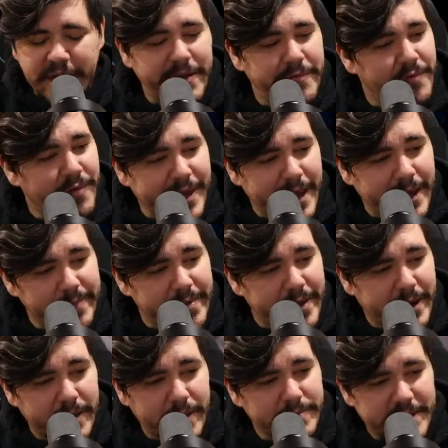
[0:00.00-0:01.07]
every game that
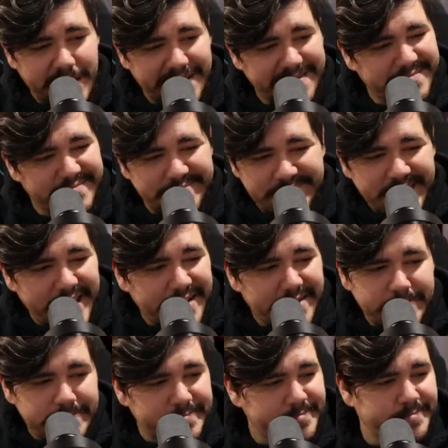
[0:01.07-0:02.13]
it comes down in?
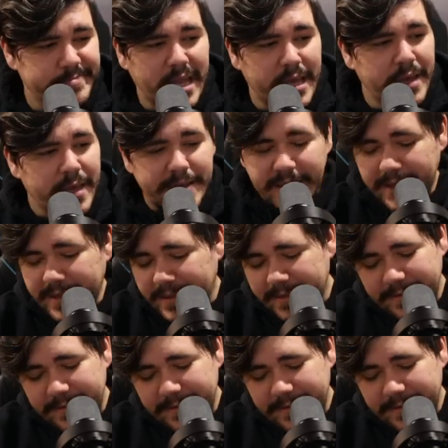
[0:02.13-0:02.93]
Like,